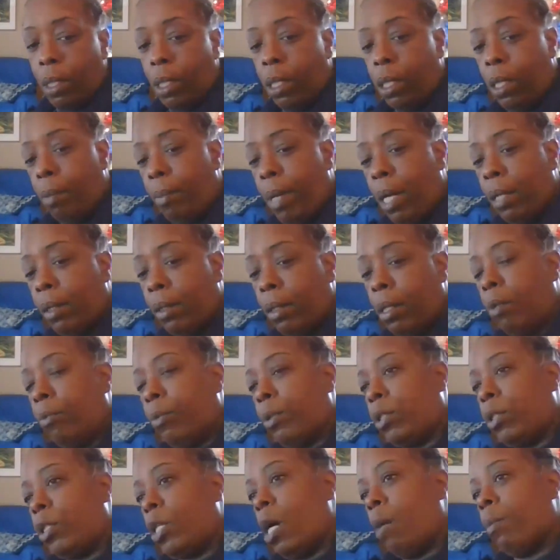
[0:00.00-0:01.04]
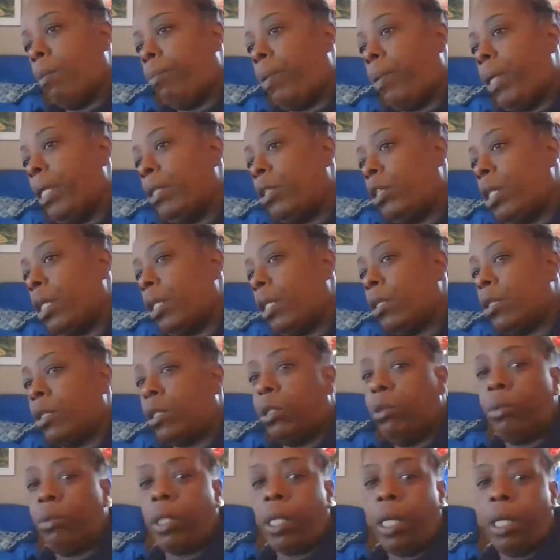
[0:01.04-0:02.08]
Yeah, my uh, retirement paycheck is
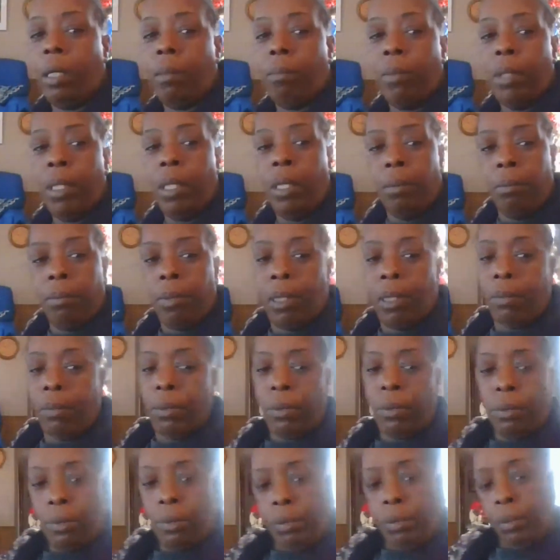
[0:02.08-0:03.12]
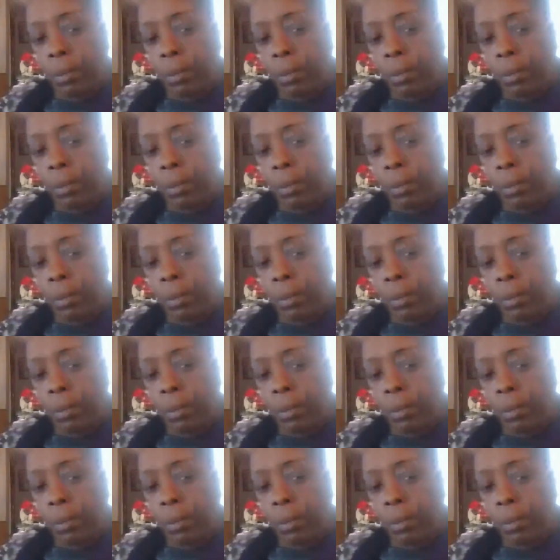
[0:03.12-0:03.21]
two k a month, baby.